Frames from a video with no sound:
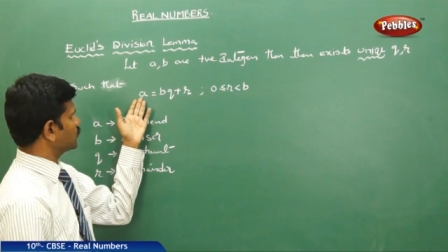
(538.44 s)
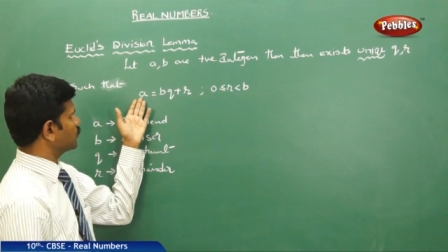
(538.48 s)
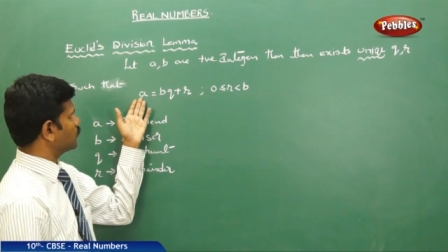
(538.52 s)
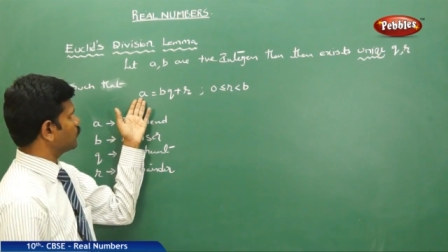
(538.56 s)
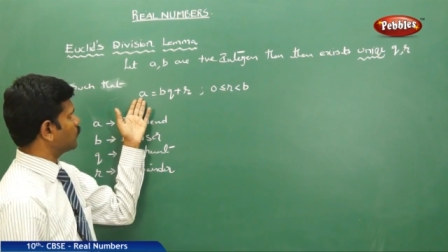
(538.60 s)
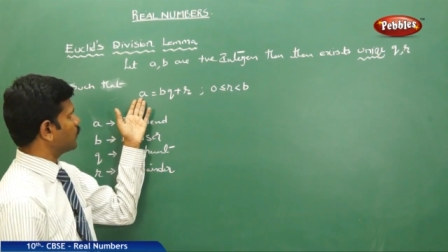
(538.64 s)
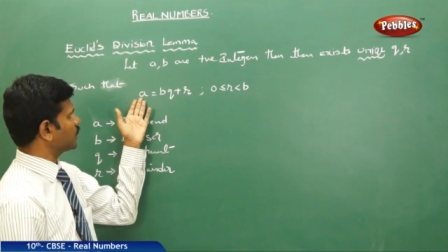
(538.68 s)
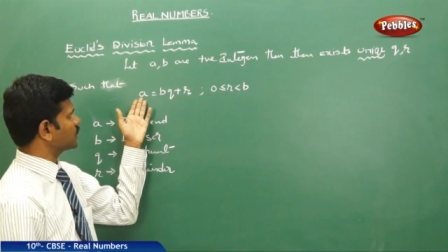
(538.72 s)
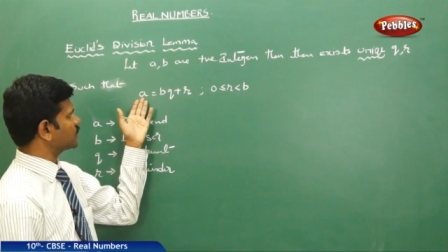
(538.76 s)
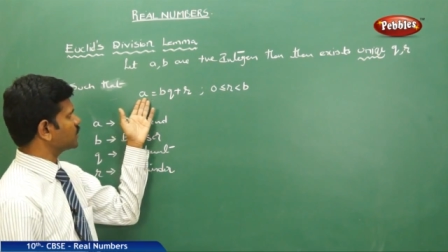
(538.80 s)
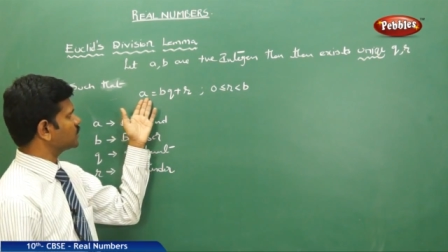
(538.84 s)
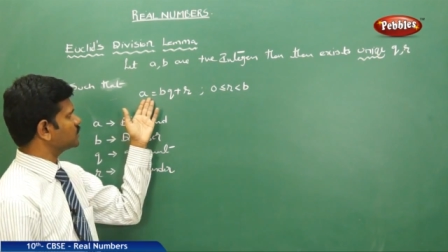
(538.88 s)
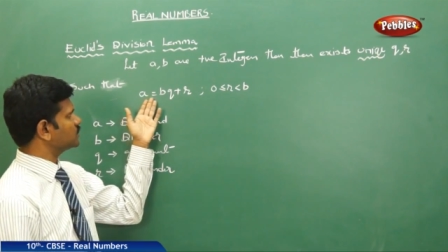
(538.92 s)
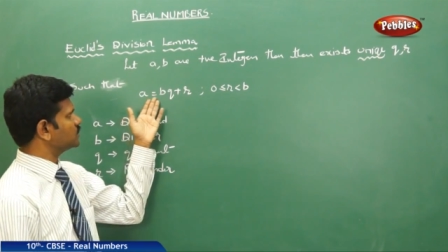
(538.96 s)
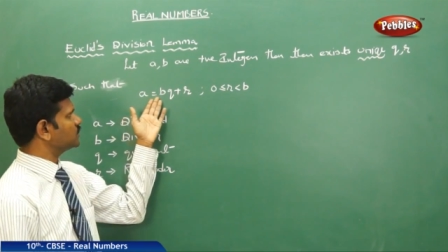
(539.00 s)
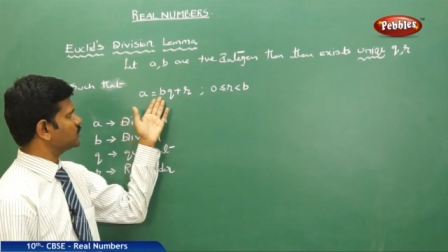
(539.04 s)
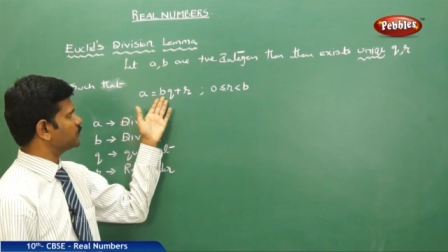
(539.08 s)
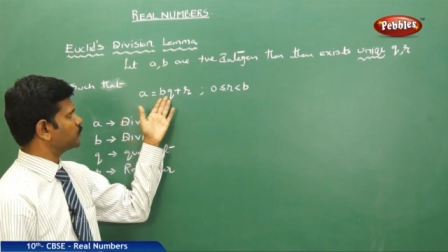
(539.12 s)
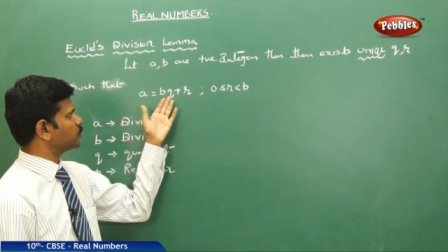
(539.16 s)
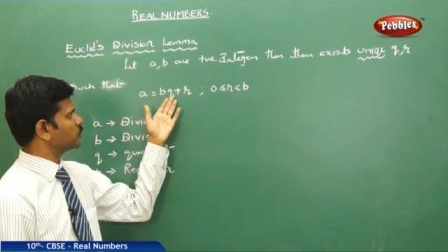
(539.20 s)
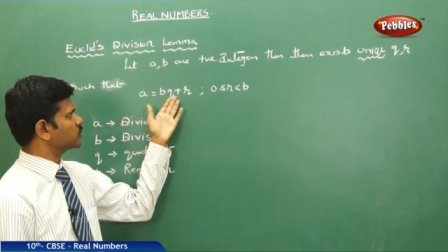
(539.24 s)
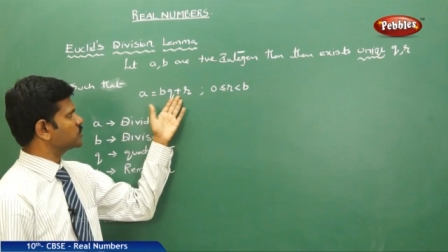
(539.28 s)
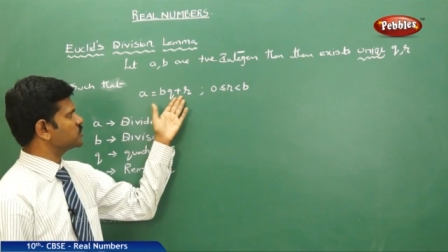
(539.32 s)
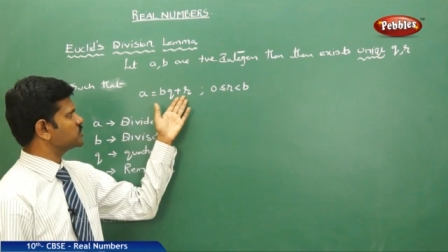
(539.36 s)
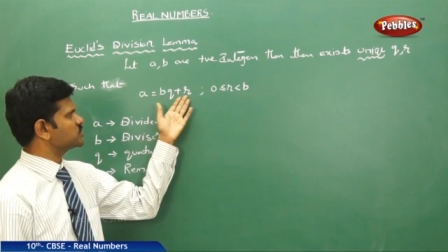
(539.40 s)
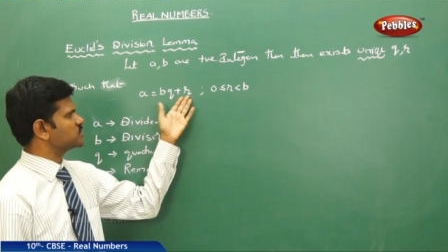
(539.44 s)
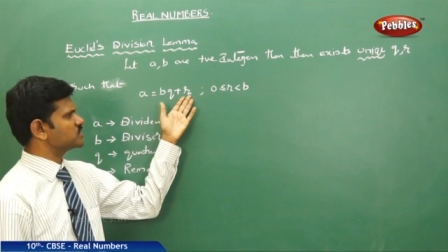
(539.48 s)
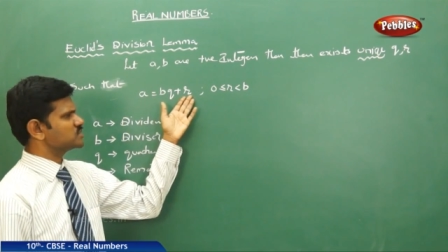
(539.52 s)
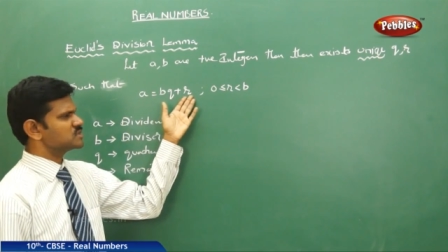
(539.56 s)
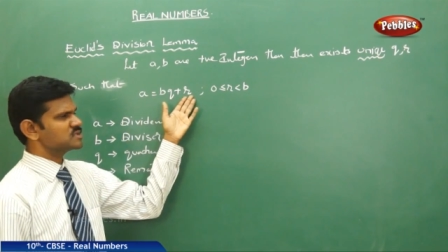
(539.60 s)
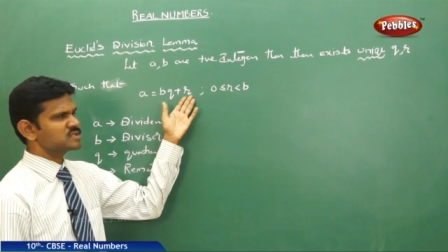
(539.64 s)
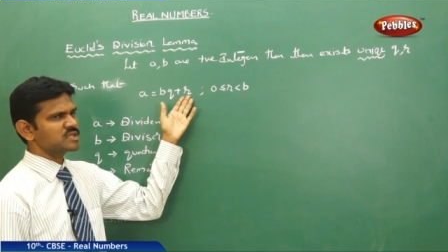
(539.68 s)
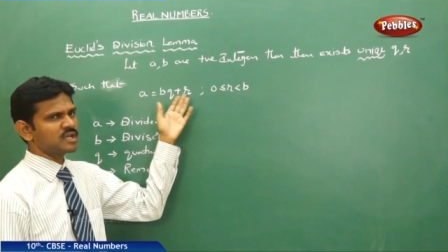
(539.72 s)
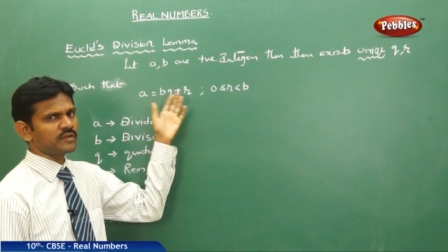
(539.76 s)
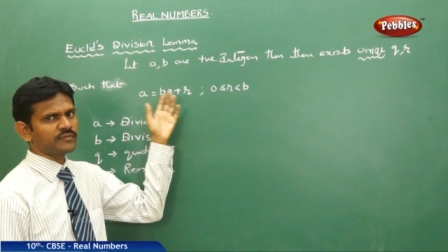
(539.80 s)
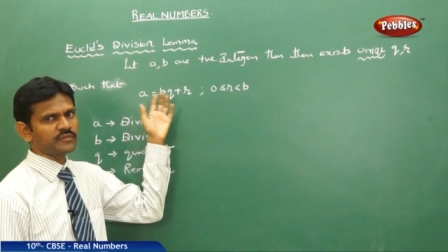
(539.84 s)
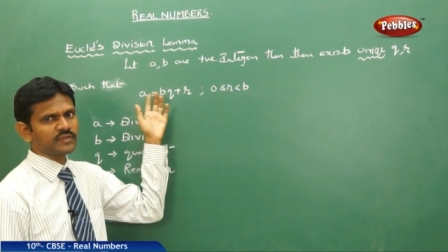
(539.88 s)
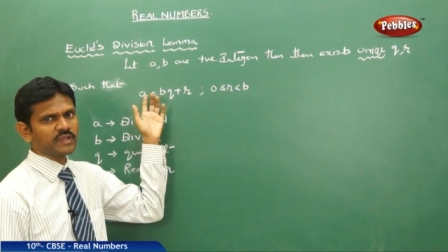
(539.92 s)
now what are the
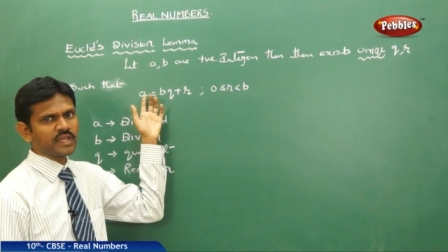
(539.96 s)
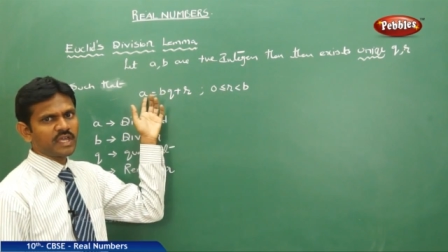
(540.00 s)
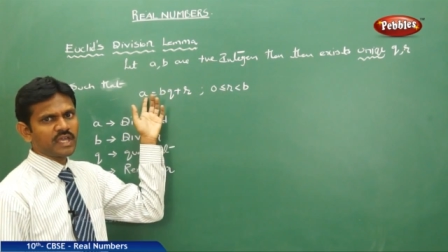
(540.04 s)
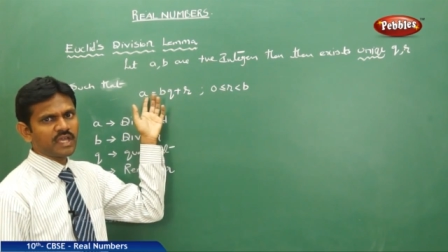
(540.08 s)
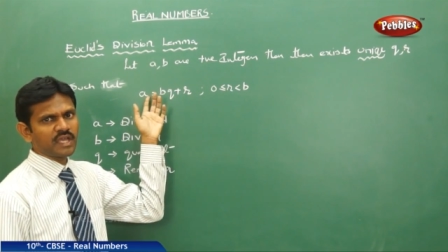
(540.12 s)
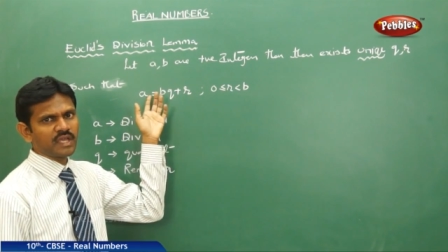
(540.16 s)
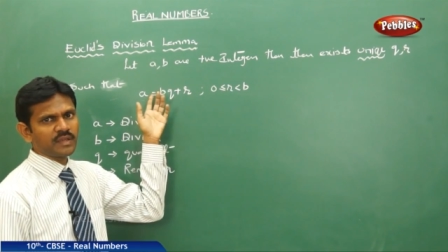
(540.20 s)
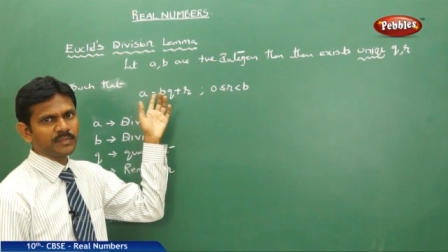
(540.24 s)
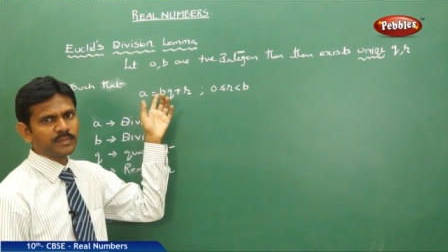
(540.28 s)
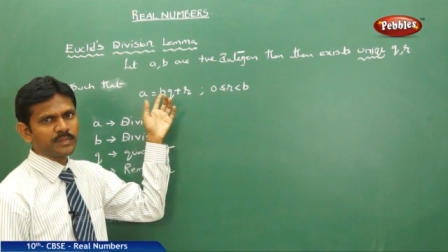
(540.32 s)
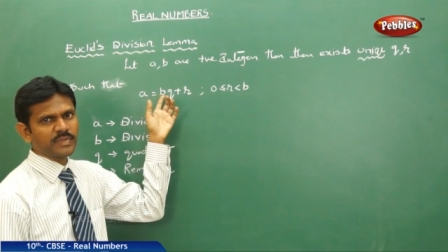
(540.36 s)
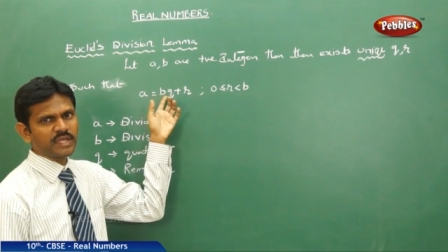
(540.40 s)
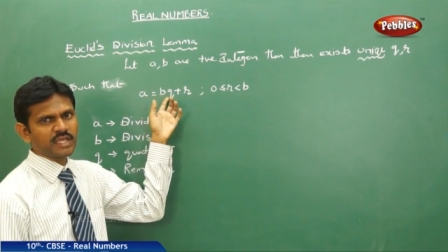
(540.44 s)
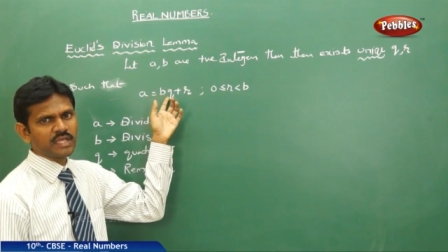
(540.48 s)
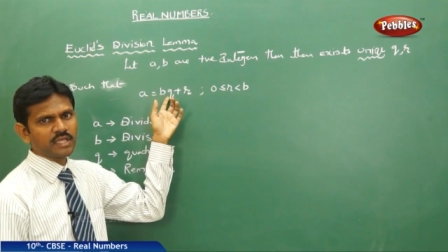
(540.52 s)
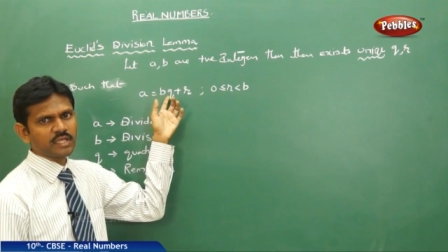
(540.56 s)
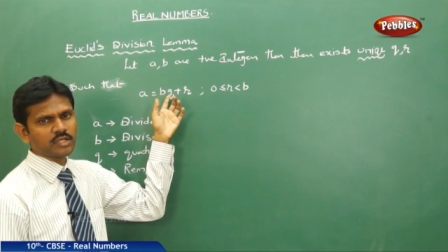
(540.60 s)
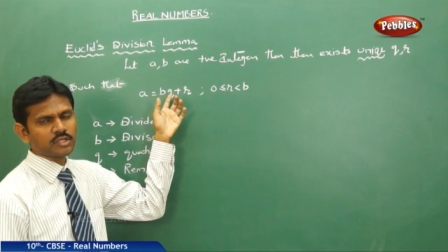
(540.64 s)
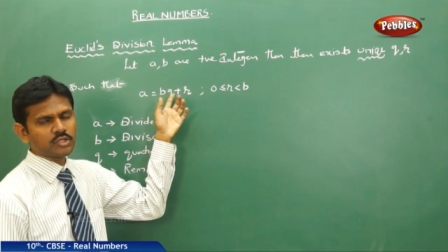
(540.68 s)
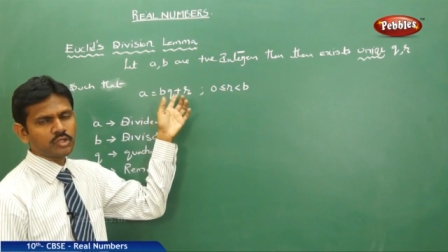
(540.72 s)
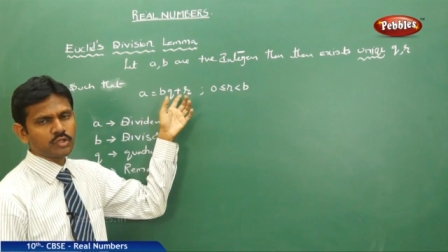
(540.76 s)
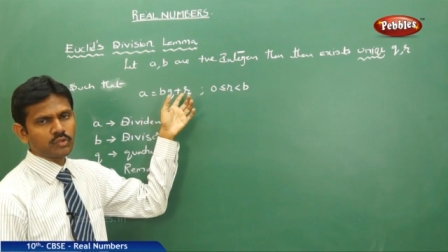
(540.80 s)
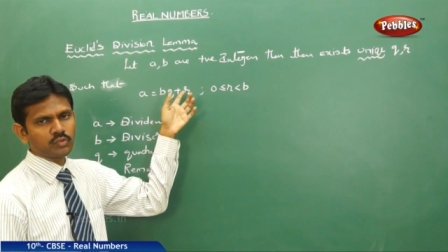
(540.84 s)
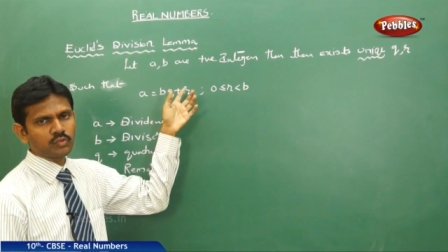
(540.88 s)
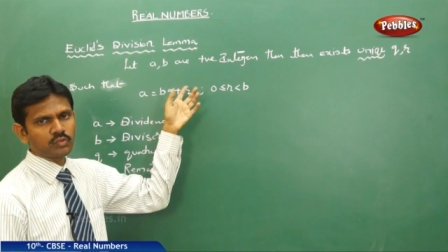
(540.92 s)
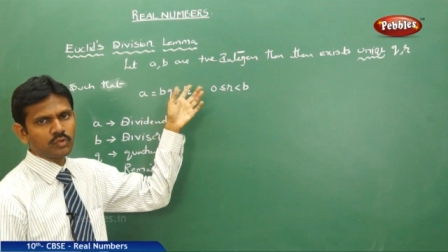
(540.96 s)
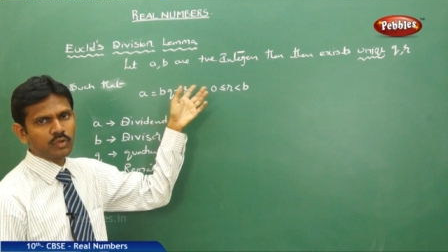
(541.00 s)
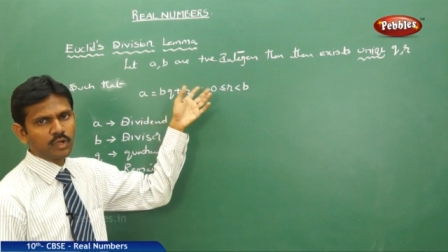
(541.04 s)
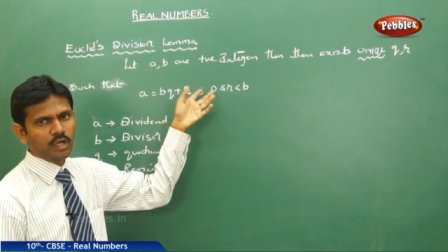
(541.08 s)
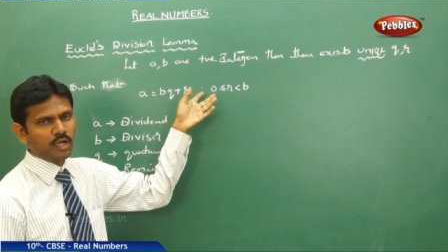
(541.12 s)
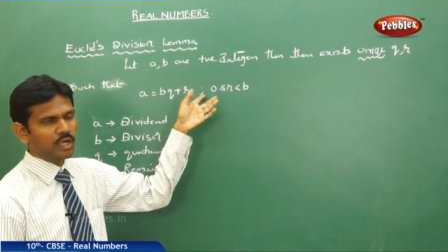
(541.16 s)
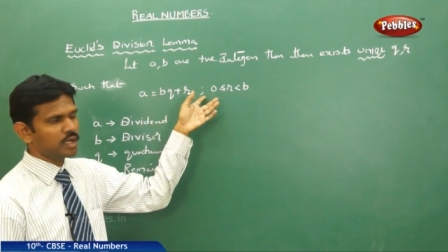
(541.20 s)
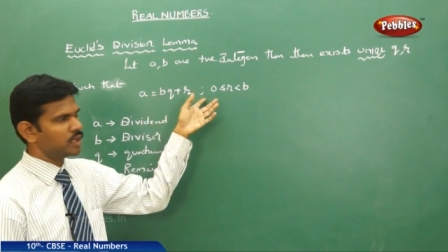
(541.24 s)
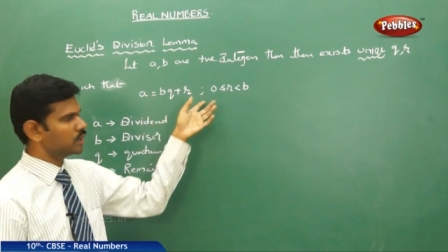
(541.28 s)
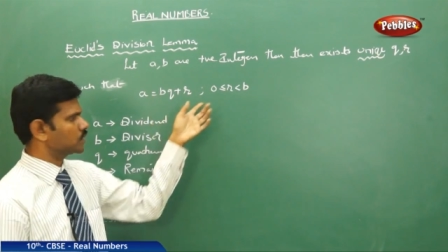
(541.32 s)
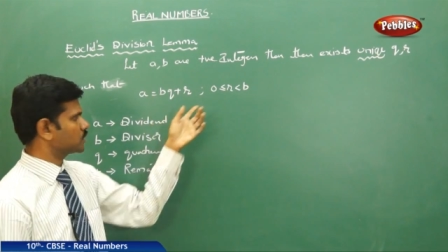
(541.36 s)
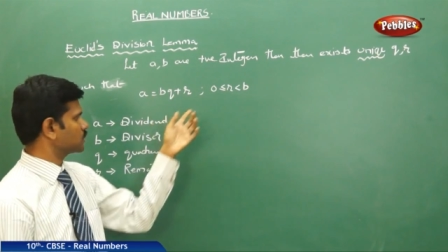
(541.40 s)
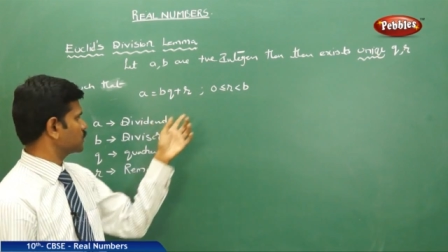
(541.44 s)
positions of A, B, Q,
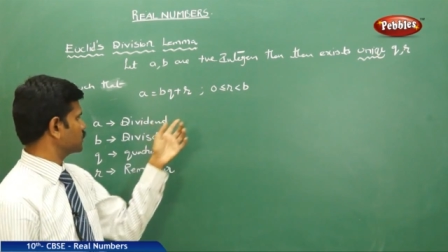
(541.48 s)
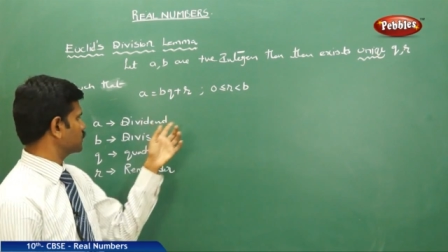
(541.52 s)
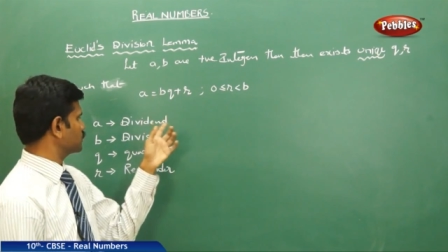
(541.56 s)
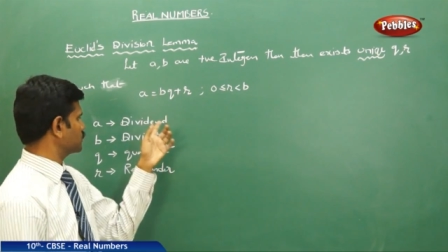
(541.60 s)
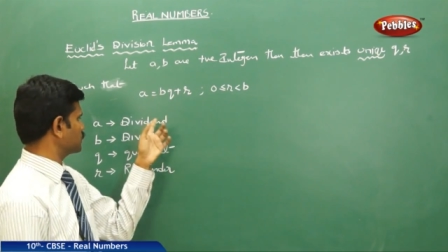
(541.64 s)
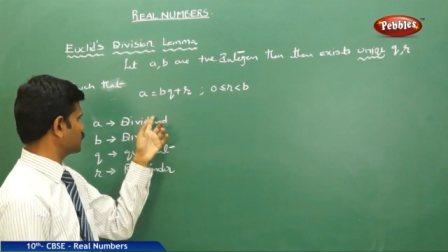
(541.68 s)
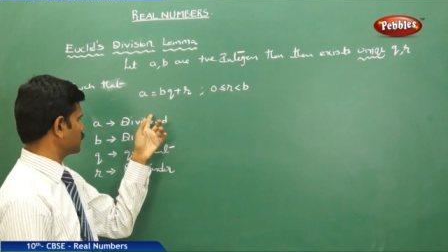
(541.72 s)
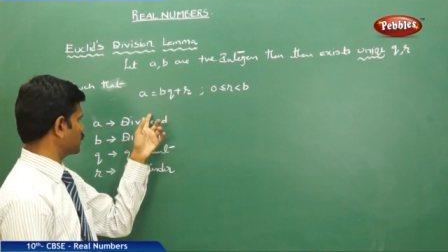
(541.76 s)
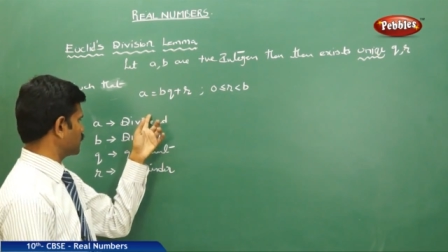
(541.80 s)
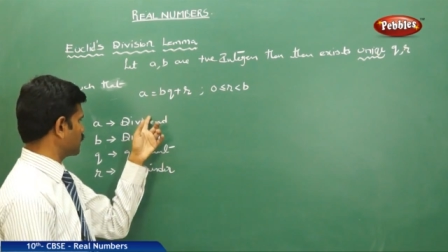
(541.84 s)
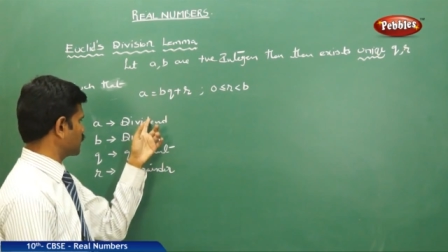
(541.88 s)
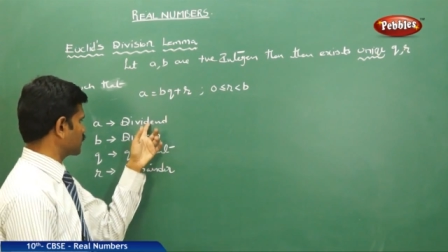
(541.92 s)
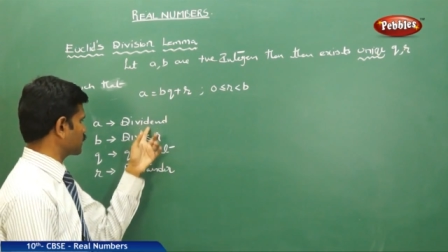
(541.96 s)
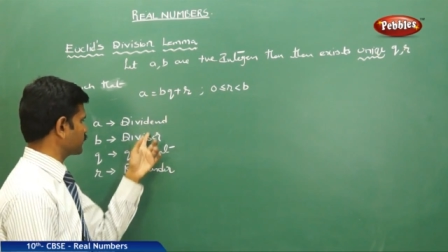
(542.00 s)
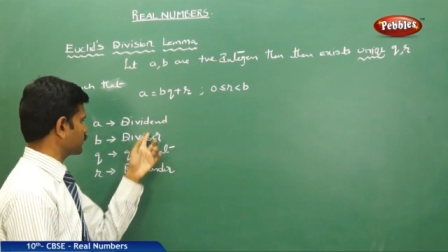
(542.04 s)
R? Are